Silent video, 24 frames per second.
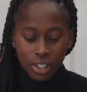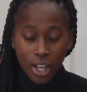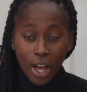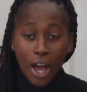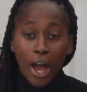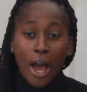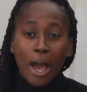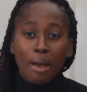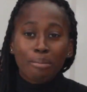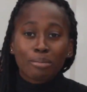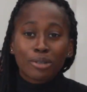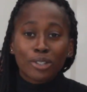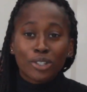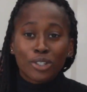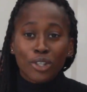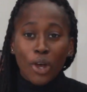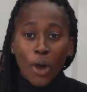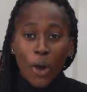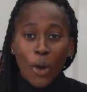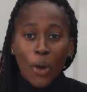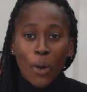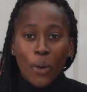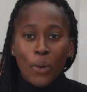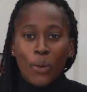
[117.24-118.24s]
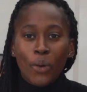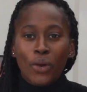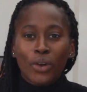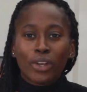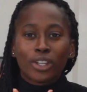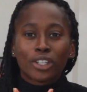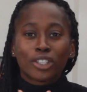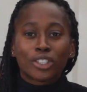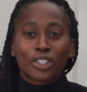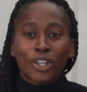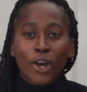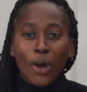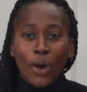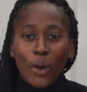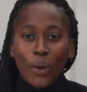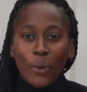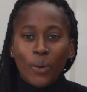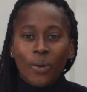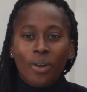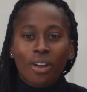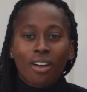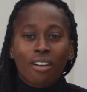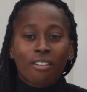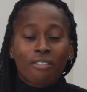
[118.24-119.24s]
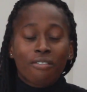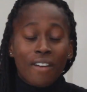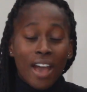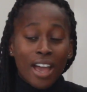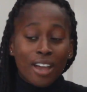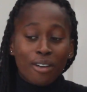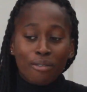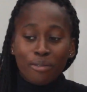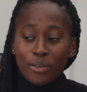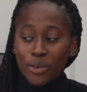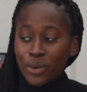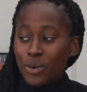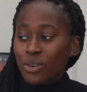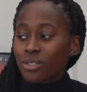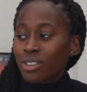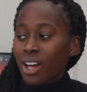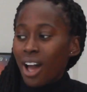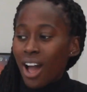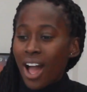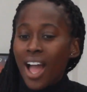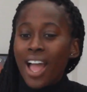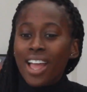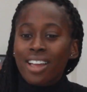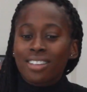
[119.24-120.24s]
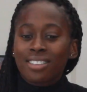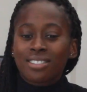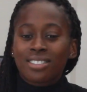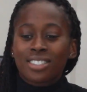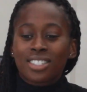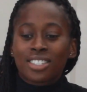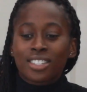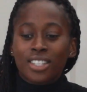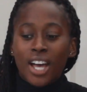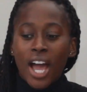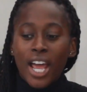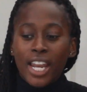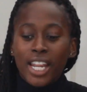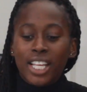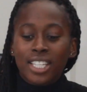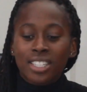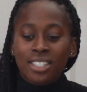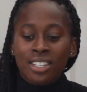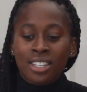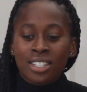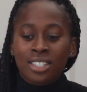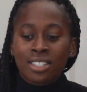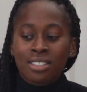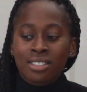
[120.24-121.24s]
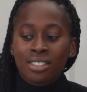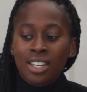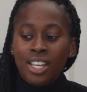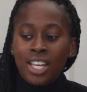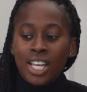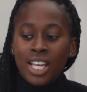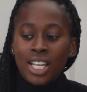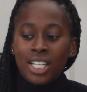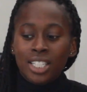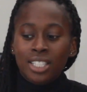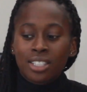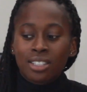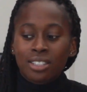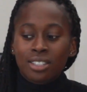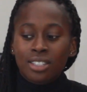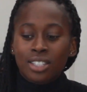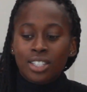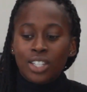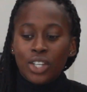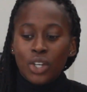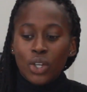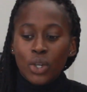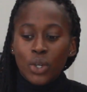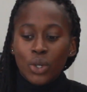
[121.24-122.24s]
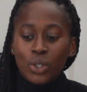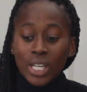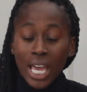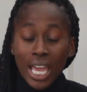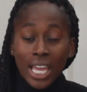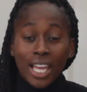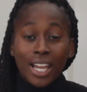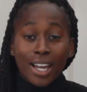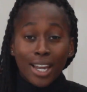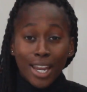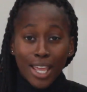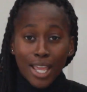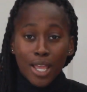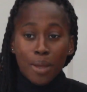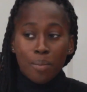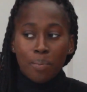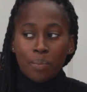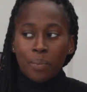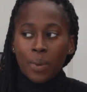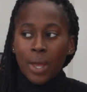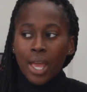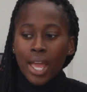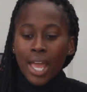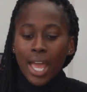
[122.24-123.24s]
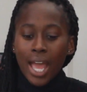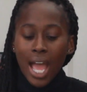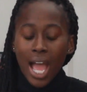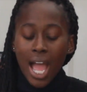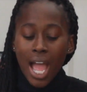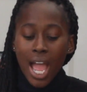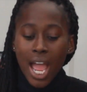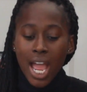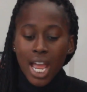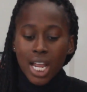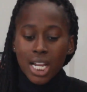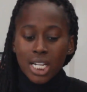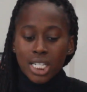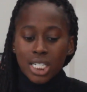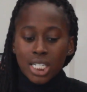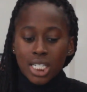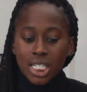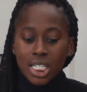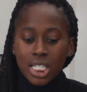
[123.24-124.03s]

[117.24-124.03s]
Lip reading: I'm so thankful that I decided to take a leap and